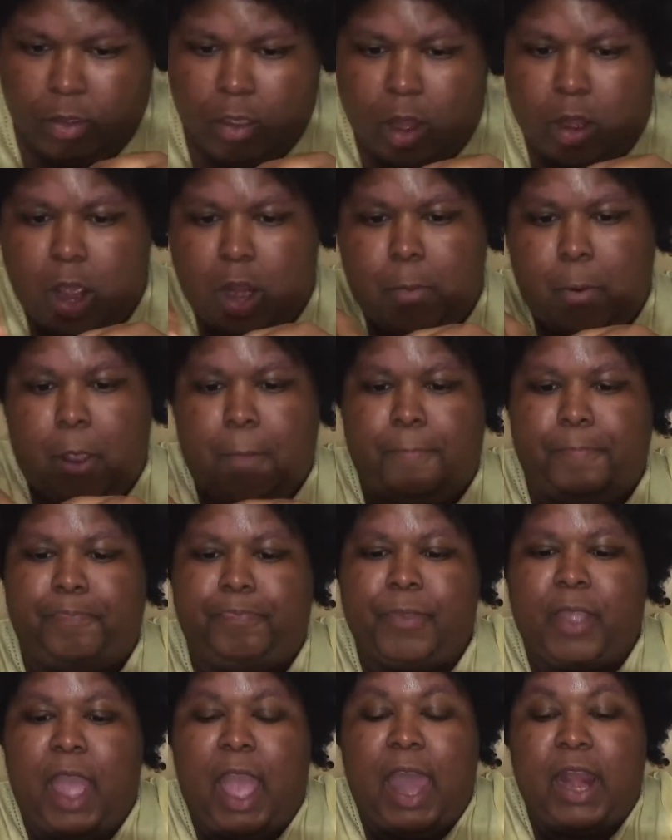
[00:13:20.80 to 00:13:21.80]
Not a problem.
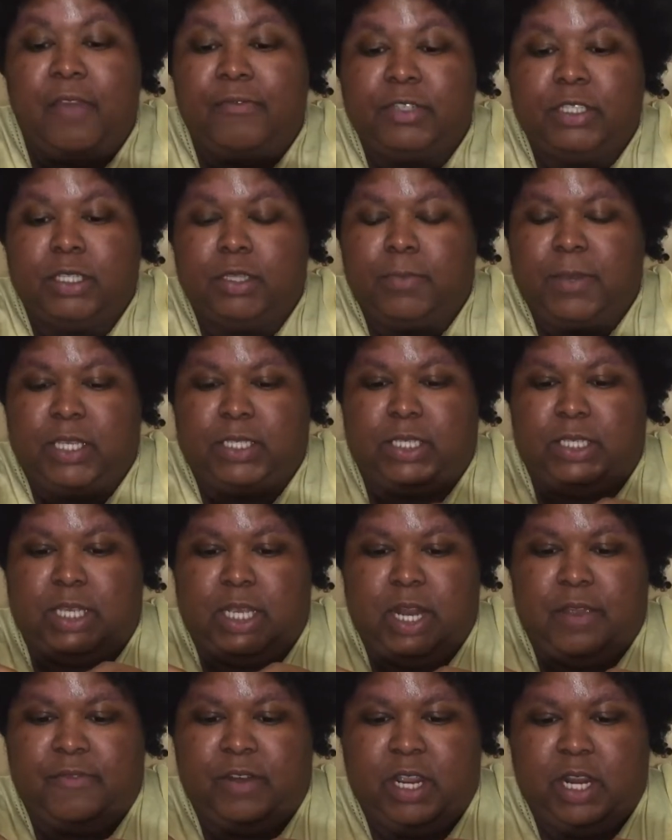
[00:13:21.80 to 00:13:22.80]
I never took the bus because I
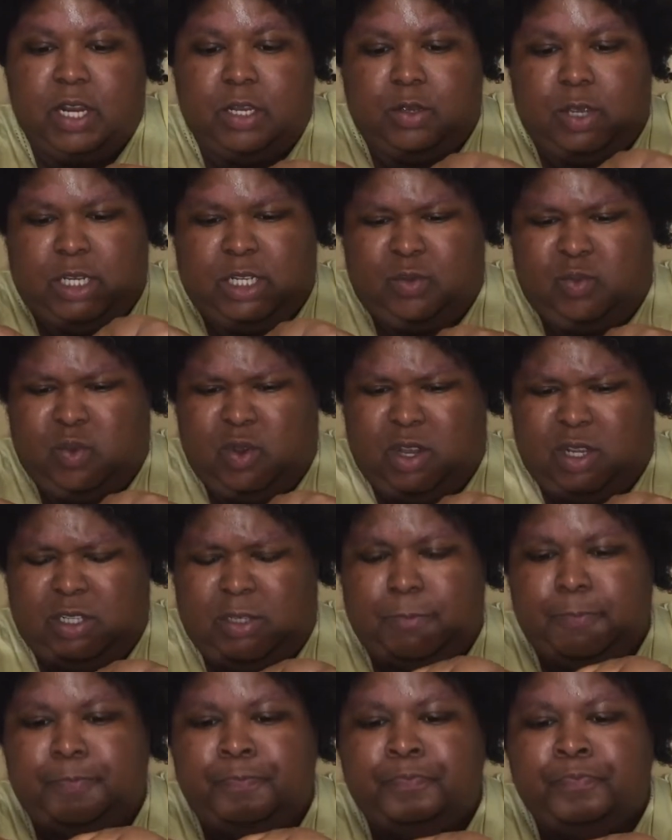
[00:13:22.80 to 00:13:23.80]
never needed to. I just walked.
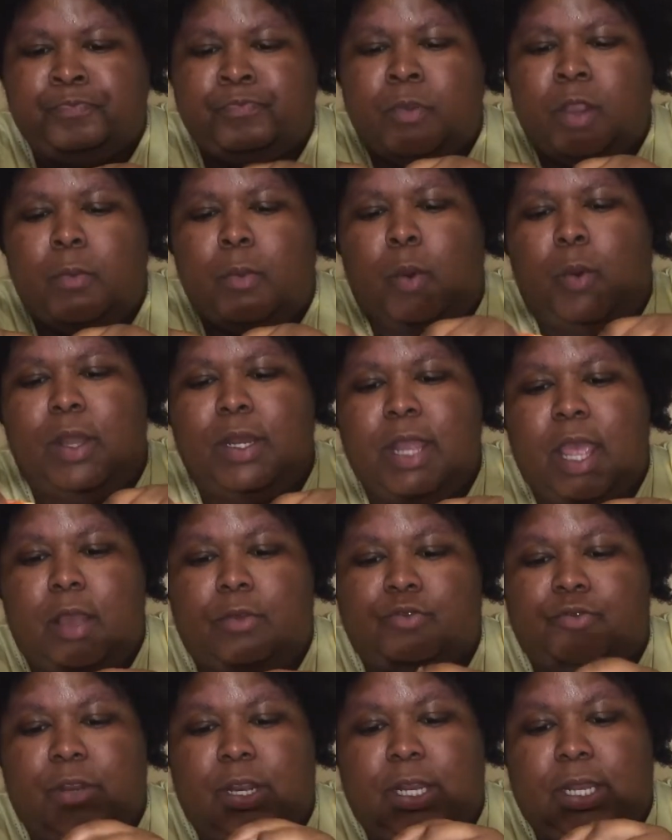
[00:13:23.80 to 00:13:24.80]
But one day I
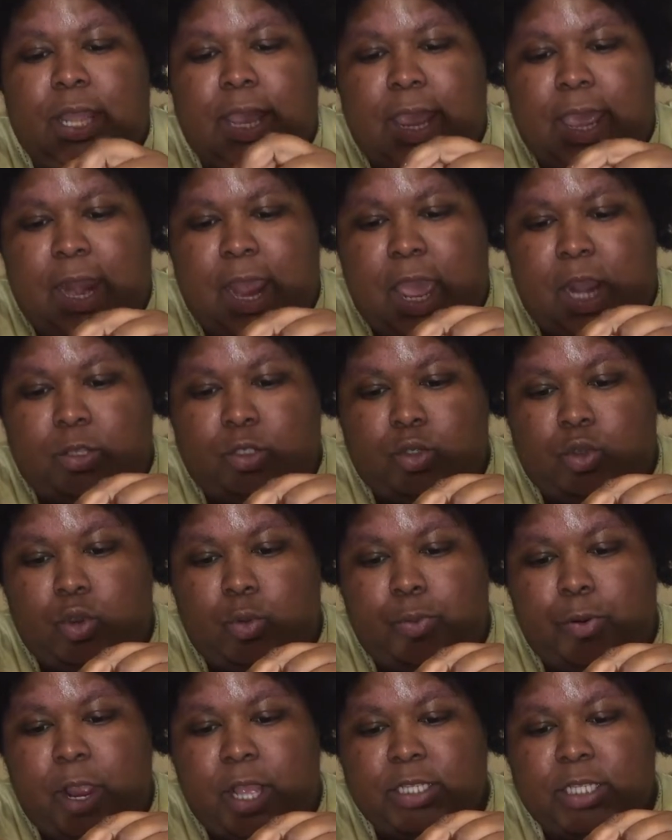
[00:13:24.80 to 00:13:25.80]
was running late and I had a school
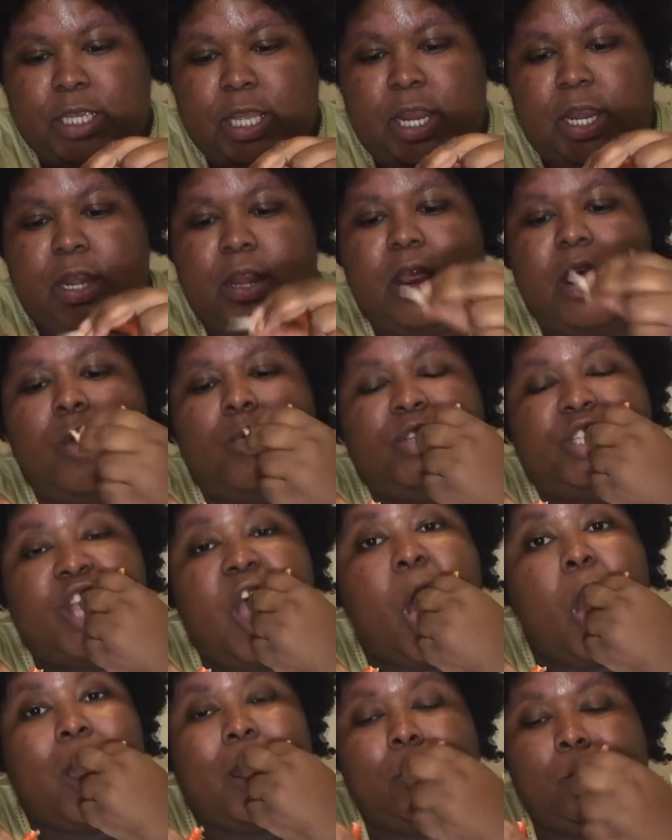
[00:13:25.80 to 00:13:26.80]
project and it was
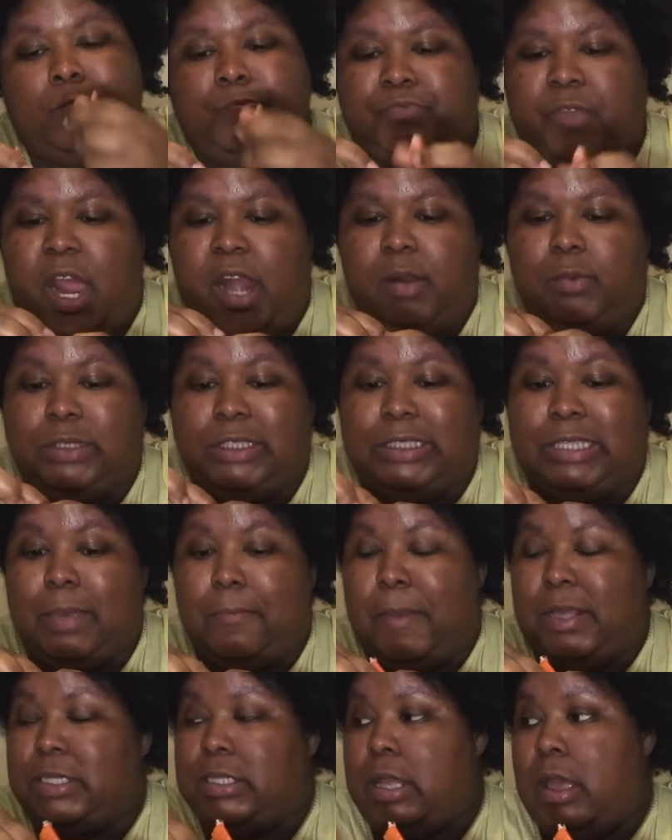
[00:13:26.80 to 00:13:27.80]
snowing. I didn't want to get
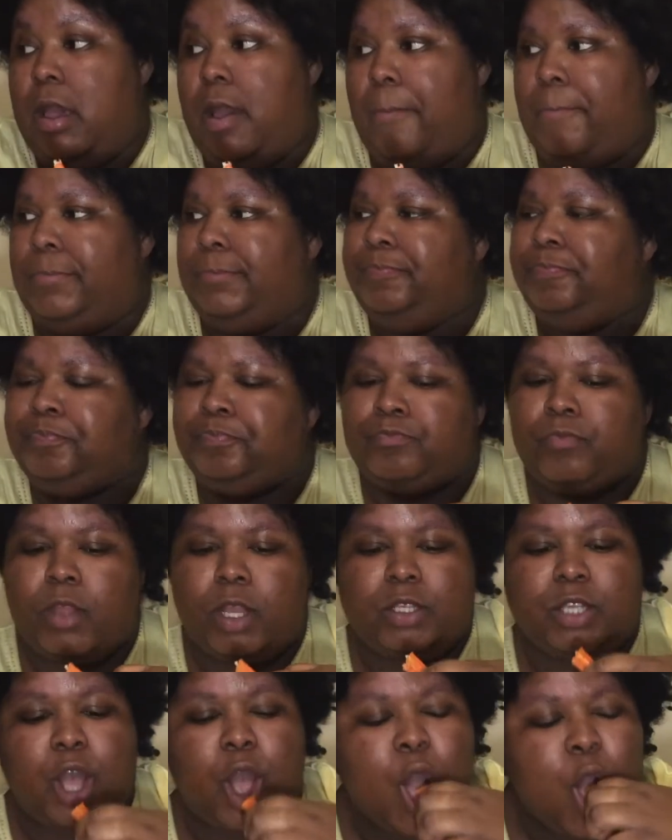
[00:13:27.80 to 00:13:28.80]
messed up.
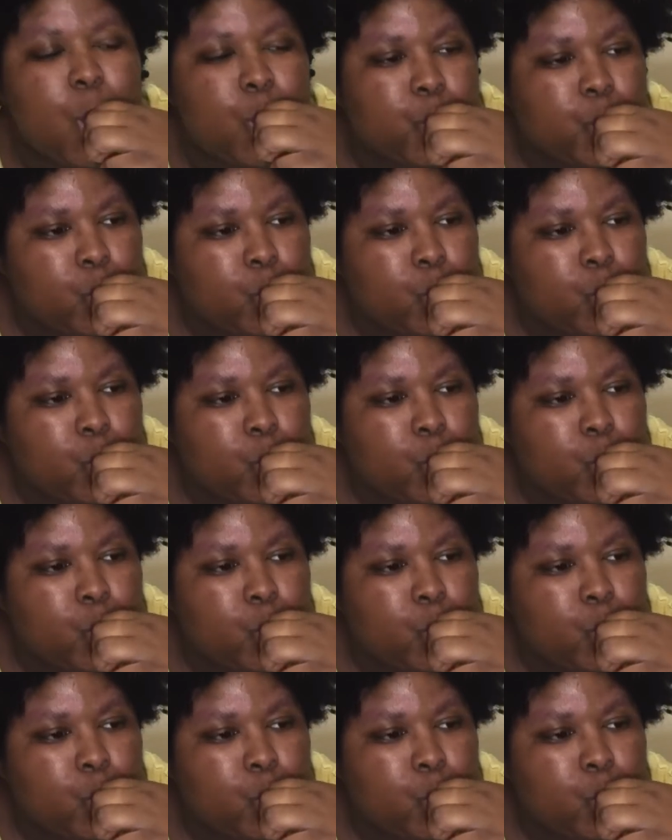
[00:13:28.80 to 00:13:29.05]
So